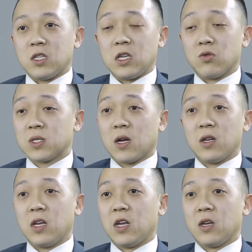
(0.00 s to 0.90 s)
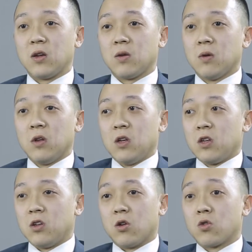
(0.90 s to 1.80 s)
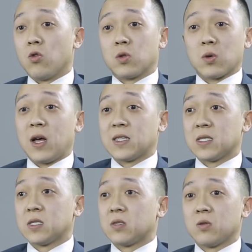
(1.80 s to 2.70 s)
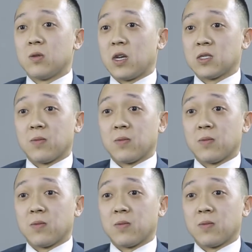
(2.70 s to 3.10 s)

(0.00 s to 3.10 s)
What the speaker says: continuous studying, going through classes like